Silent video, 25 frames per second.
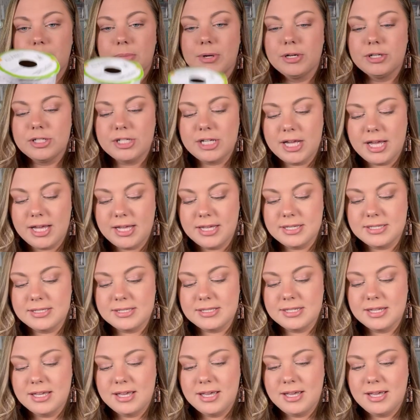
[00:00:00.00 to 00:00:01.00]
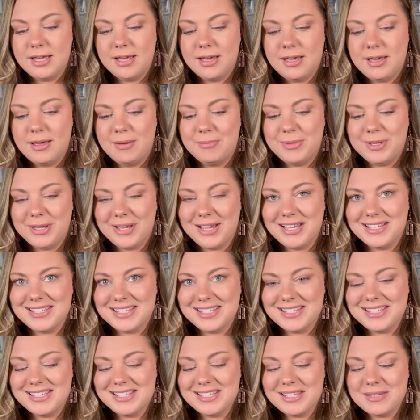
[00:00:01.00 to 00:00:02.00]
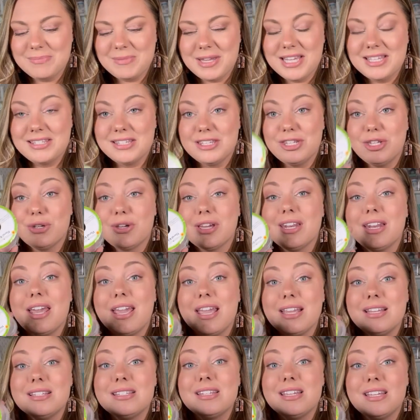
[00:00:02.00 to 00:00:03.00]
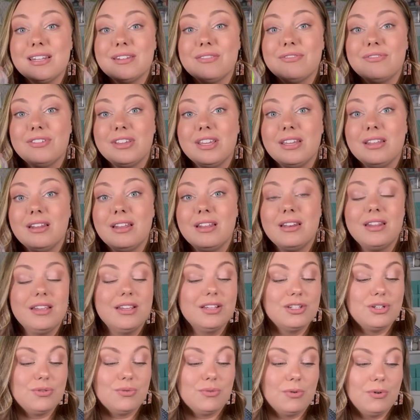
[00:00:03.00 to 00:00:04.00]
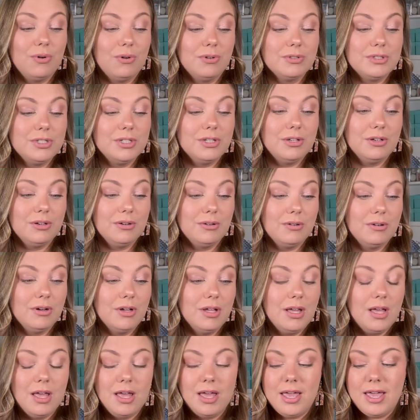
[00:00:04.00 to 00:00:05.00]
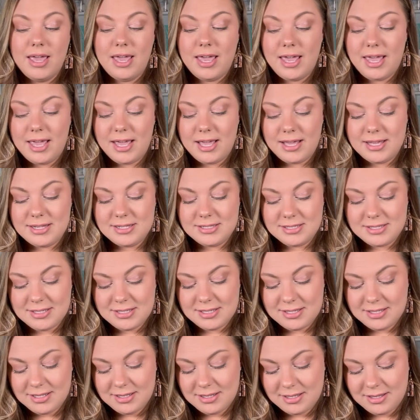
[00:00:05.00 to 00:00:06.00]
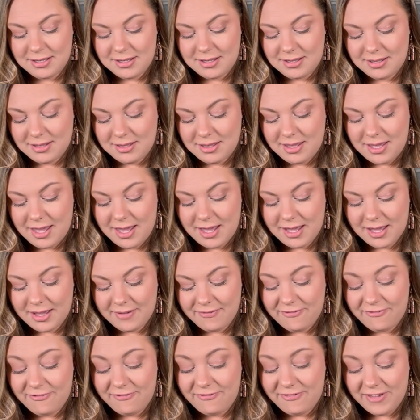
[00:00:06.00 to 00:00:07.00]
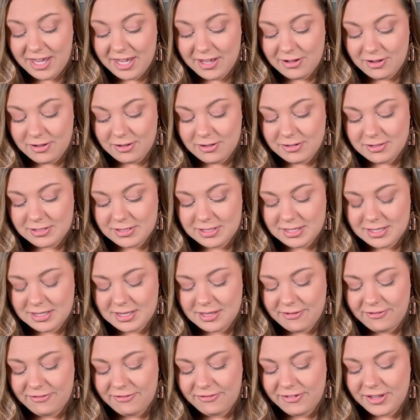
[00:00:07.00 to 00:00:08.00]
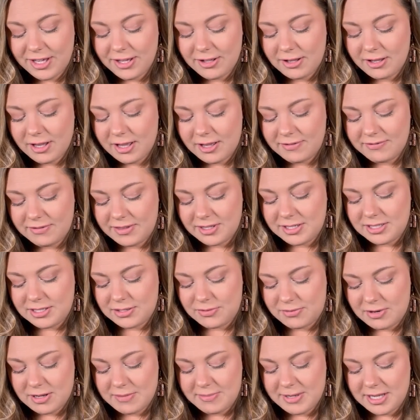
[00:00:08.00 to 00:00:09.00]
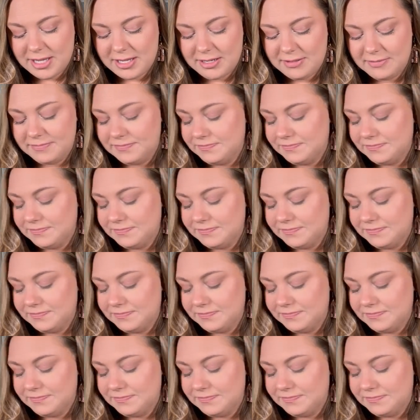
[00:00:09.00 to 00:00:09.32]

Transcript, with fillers: birch has. But you guys, this is amazing. You get eighteen feet in each roll too. And it feels, the feel of this ribbon